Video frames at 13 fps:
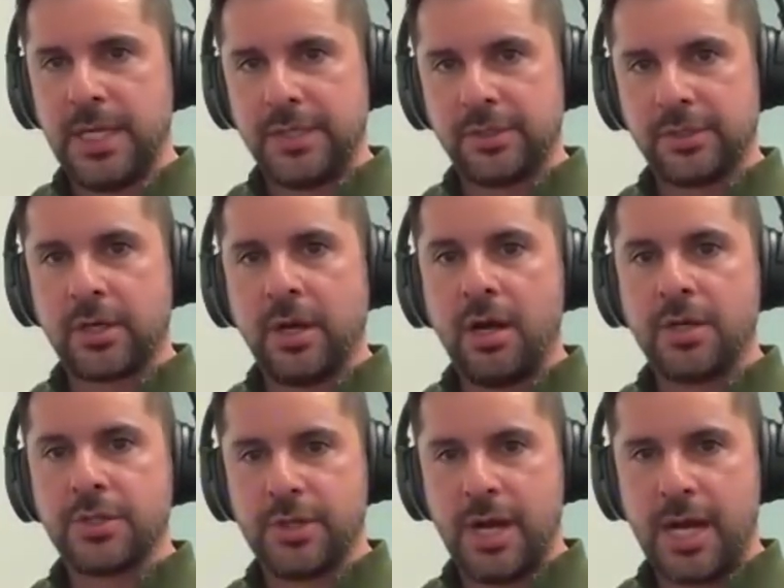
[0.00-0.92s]
and you're
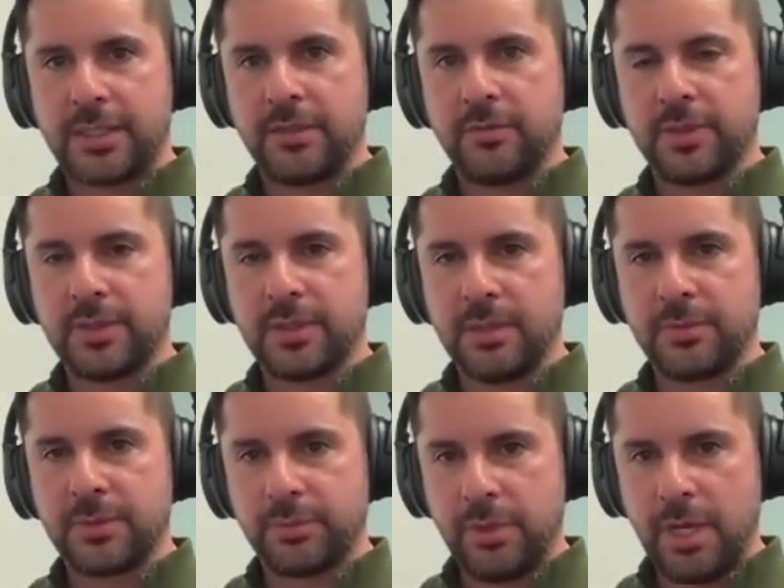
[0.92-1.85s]
contracting with
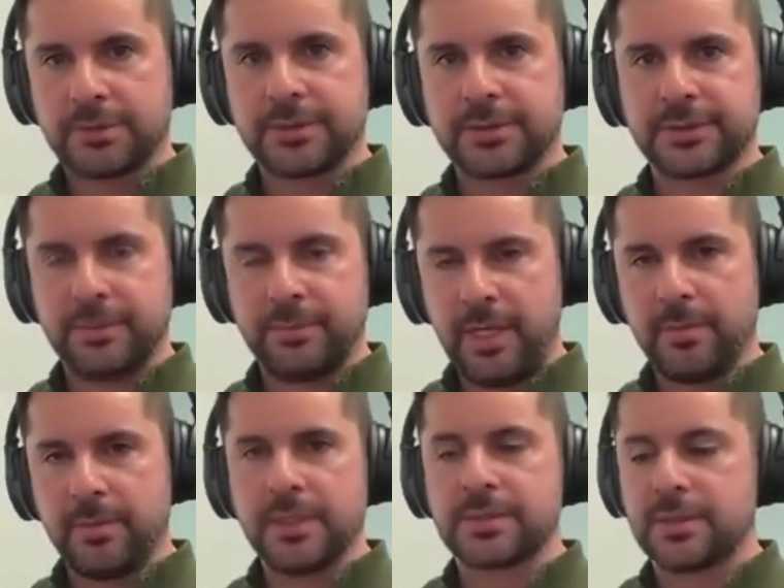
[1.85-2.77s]
them to process the
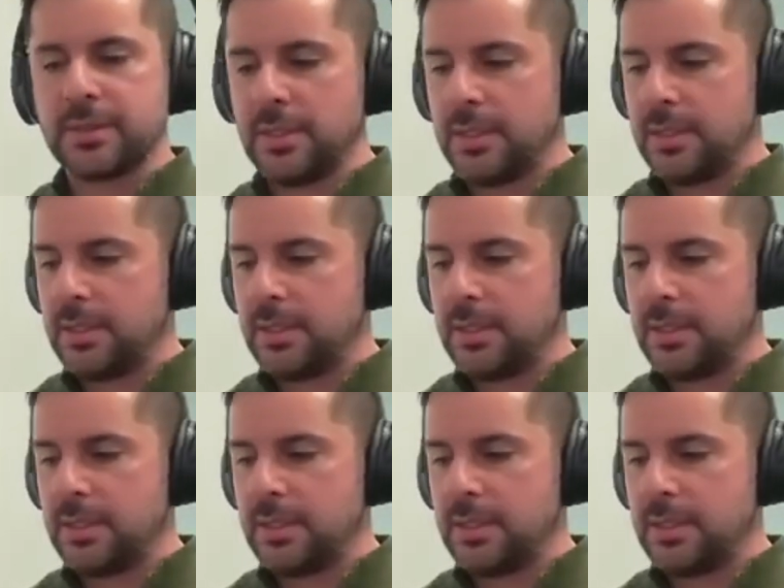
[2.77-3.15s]
payments.